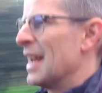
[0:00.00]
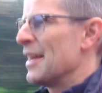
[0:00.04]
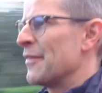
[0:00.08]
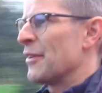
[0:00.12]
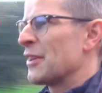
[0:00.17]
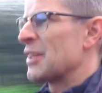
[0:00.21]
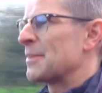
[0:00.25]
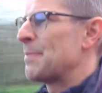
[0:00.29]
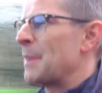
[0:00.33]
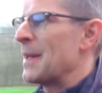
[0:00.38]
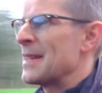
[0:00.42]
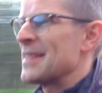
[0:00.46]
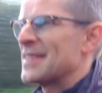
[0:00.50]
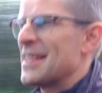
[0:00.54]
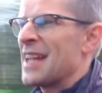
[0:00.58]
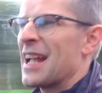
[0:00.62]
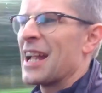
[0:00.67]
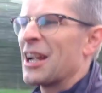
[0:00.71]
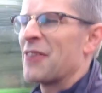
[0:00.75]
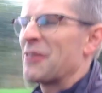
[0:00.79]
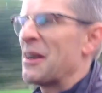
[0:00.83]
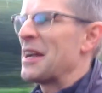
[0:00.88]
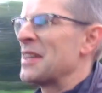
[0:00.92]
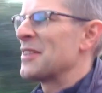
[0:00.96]
if I'd spent
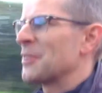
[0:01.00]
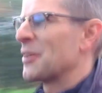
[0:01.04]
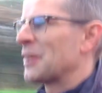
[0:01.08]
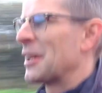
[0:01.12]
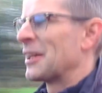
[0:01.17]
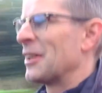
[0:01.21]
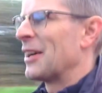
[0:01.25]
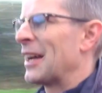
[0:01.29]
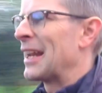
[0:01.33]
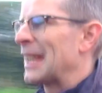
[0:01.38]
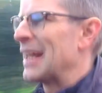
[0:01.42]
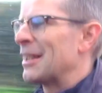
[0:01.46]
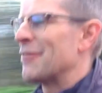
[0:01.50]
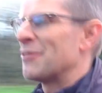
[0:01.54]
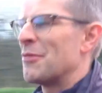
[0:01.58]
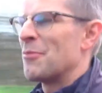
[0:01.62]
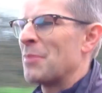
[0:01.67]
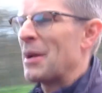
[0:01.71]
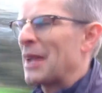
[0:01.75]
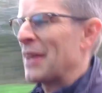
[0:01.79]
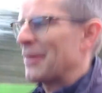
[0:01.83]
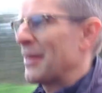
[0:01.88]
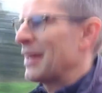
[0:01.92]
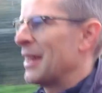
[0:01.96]
10 grand on a 911
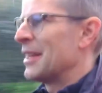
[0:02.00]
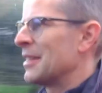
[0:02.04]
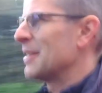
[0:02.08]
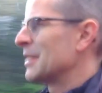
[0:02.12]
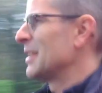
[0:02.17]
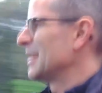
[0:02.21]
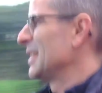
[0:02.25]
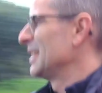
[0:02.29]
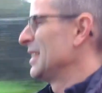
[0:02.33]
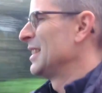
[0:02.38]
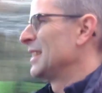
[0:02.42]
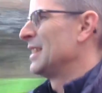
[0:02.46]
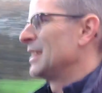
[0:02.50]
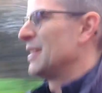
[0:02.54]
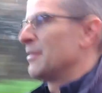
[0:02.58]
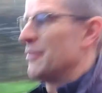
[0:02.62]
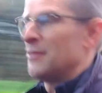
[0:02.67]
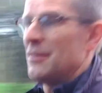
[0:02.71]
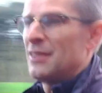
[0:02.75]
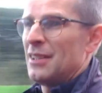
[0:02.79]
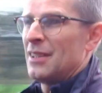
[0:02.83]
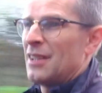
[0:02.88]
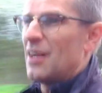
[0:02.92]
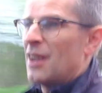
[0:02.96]
back then,
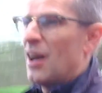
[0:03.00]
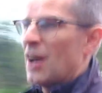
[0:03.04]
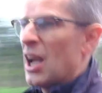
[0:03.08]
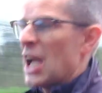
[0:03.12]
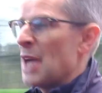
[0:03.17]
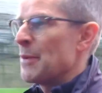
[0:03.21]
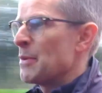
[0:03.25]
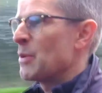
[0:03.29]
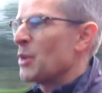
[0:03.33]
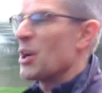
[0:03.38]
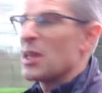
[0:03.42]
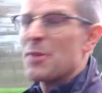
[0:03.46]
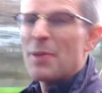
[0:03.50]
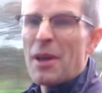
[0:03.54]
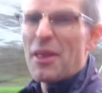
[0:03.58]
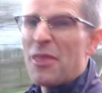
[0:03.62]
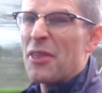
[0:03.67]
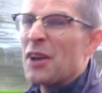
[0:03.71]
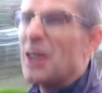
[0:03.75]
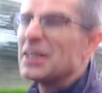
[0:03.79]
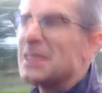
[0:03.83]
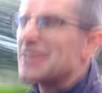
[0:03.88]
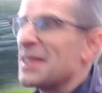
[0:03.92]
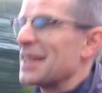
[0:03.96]
it'd be worth about
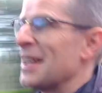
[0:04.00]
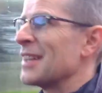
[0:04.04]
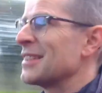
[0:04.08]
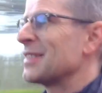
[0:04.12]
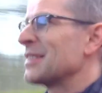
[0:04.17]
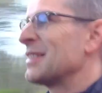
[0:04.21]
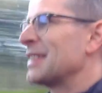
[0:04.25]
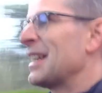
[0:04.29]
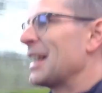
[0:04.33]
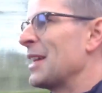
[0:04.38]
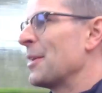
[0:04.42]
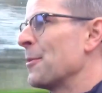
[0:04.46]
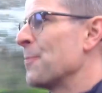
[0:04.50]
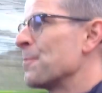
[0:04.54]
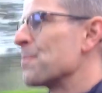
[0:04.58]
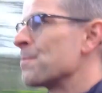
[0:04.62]
30,000 now.